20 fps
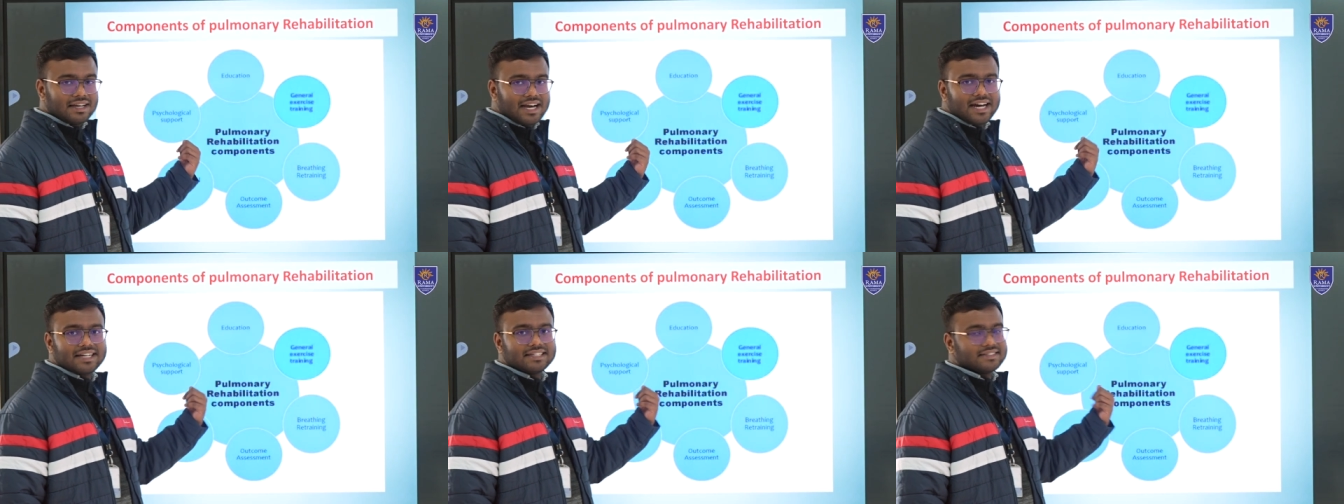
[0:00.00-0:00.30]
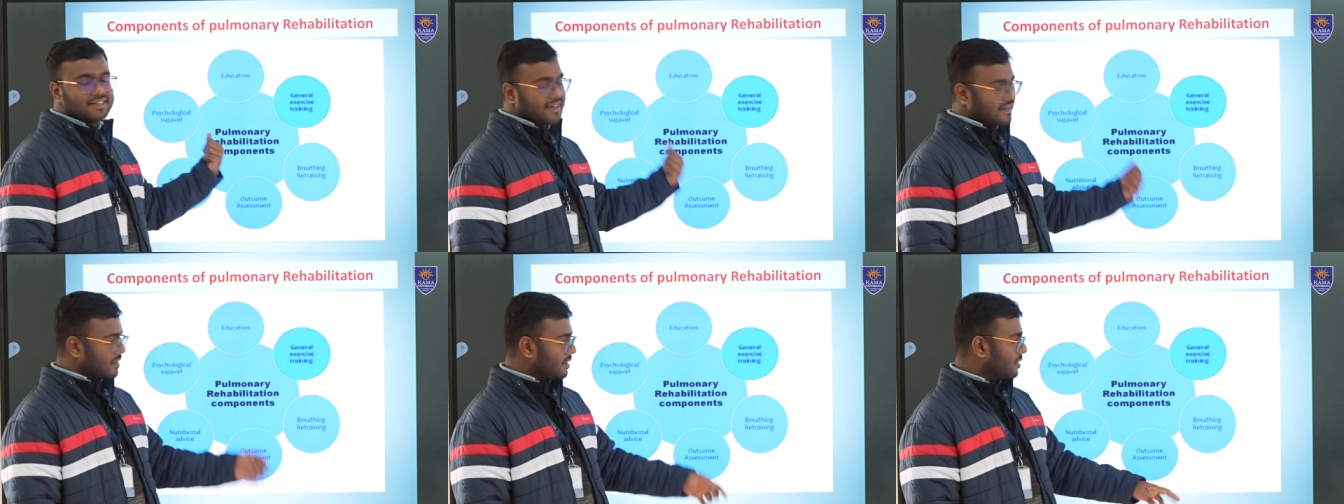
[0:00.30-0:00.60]

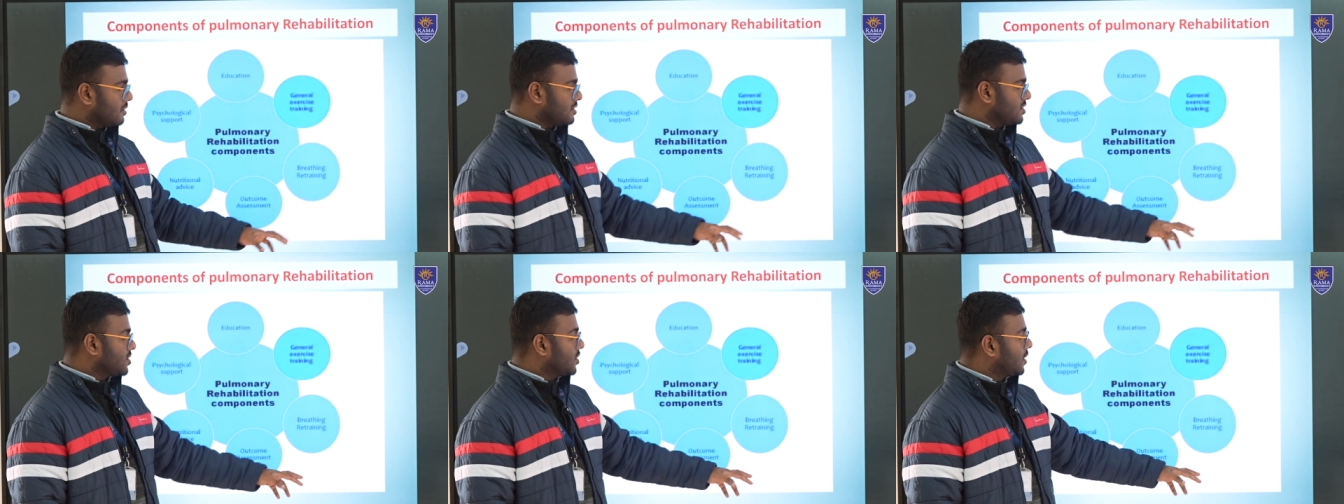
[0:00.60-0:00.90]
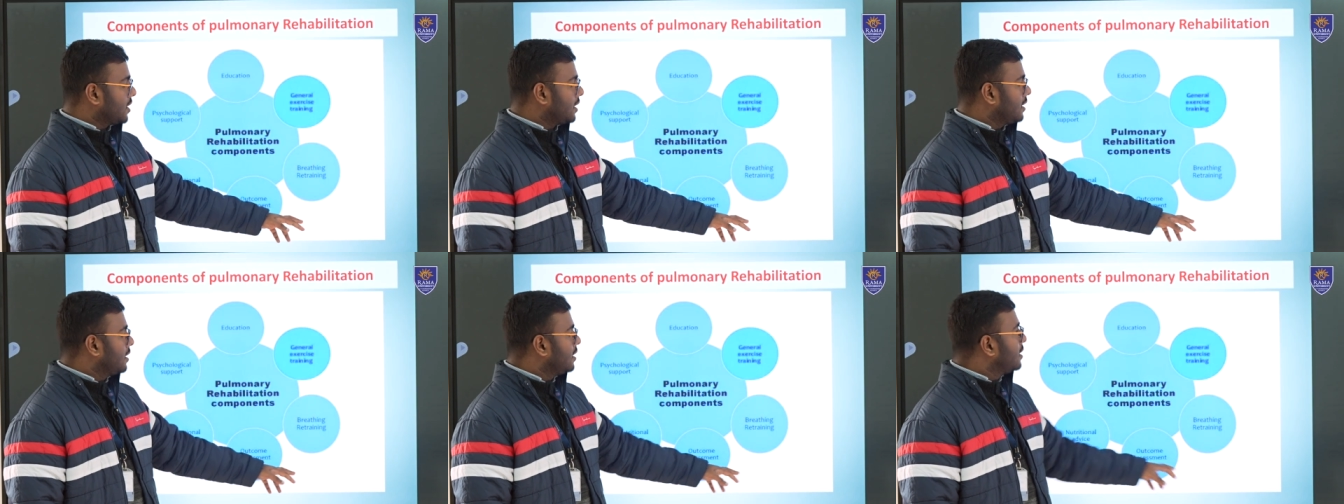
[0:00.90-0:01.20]
and
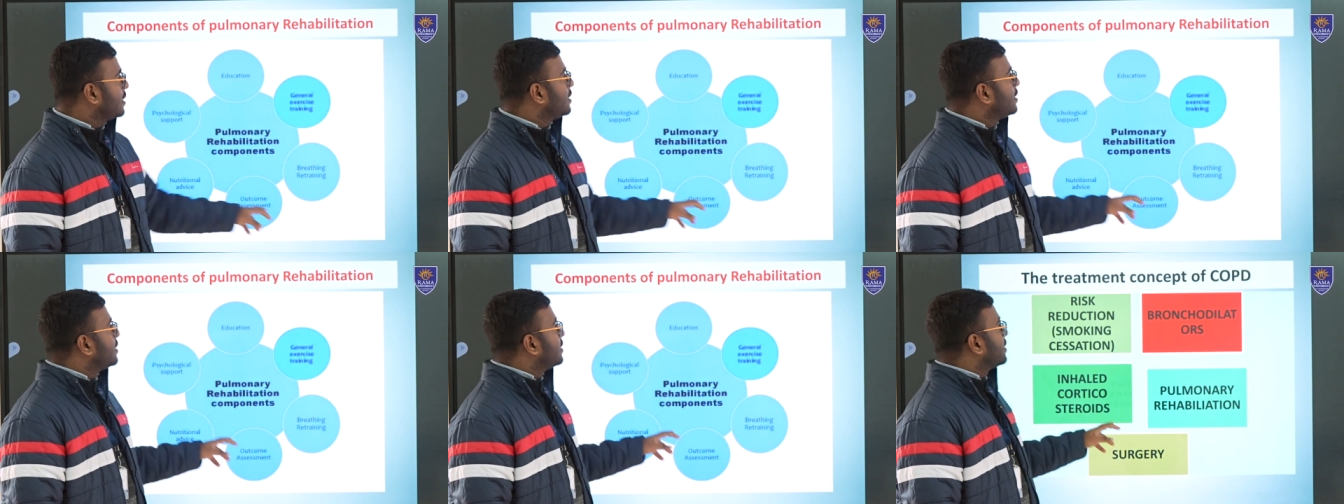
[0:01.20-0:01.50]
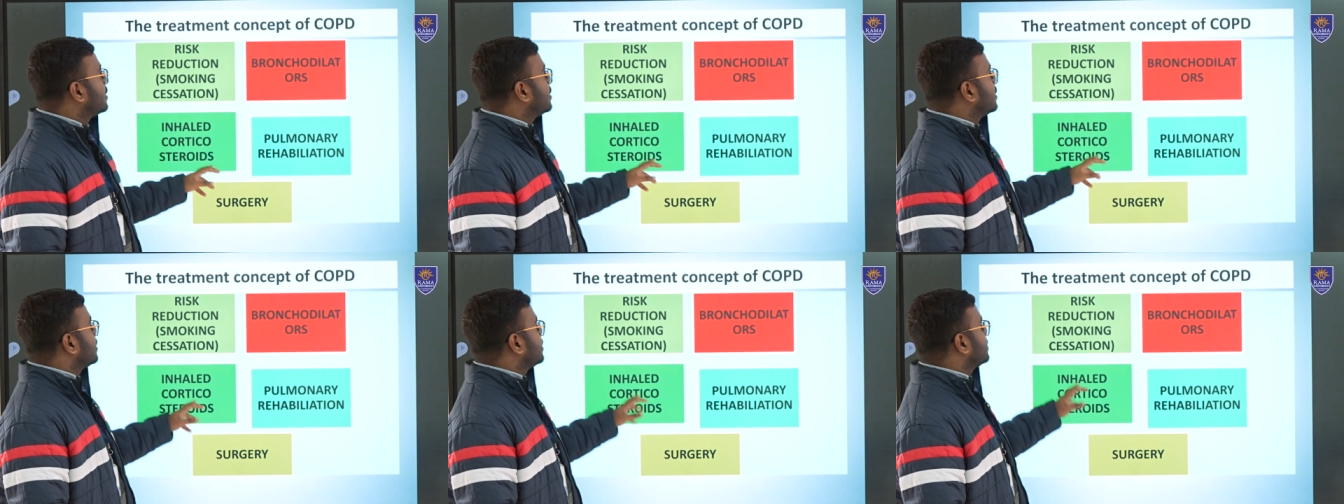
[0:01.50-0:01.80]
psychological
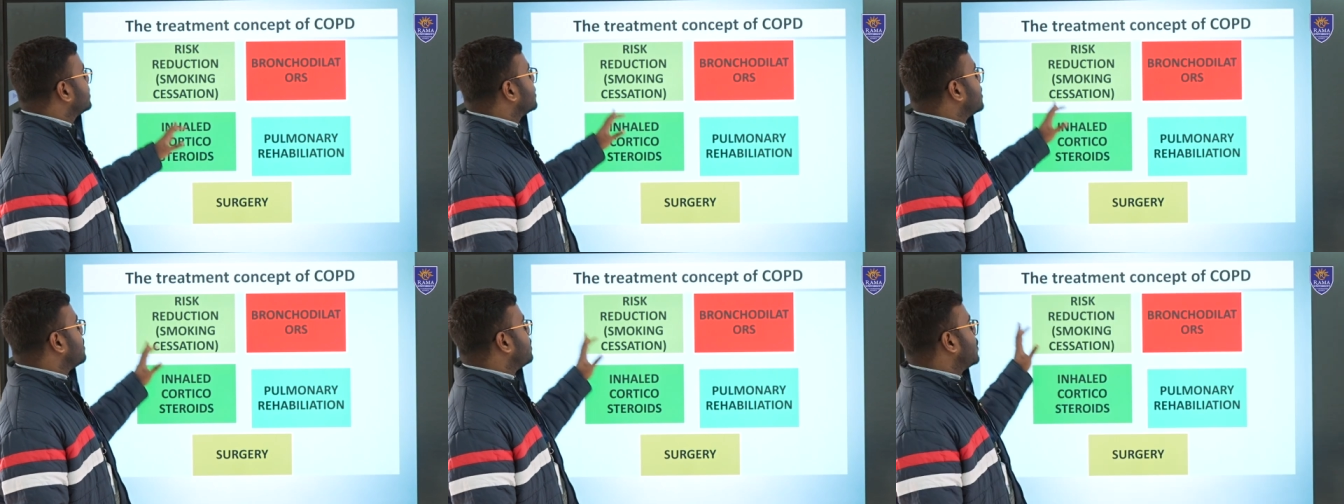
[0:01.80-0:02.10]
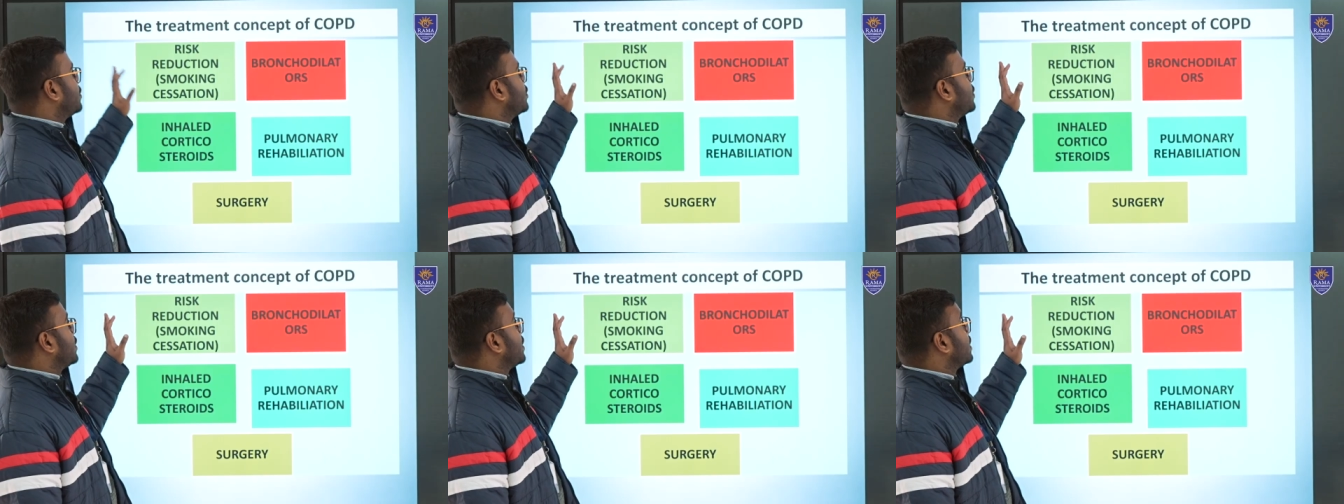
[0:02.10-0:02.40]

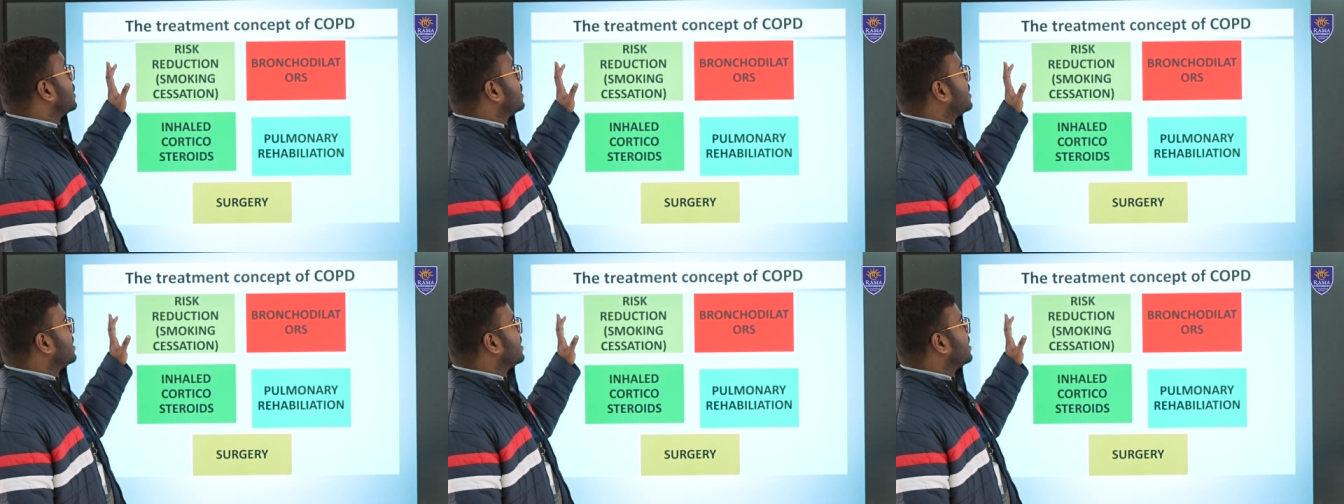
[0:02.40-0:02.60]
support.